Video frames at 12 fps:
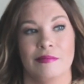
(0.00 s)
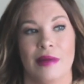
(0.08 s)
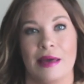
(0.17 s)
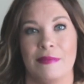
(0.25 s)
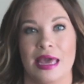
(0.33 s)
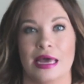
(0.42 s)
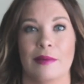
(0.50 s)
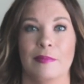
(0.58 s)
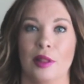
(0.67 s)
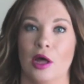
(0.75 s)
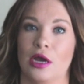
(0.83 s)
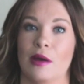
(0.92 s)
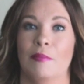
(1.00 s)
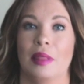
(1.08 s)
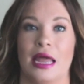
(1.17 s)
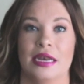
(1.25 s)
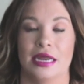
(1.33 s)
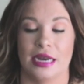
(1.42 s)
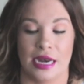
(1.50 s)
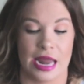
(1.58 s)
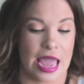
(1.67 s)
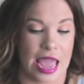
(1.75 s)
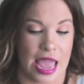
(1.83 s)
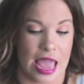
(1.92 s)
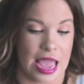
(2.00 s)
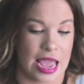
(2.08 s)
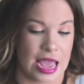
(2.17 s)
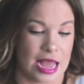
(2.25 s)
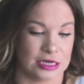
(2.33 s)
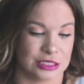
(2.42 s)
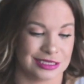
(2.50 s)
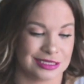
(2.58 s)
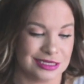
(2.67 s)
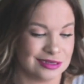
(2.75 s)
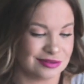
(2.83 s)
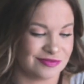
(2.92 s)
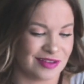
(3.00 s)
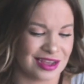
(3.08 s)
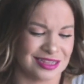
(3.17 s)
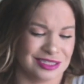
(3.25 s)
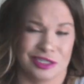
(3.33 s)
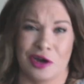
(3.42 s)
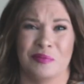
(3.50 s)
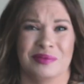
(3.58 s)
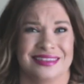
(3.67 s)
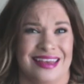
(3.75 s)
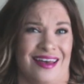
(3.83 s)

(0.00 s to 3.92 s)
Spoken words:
my makeup look blended and just fucking dope as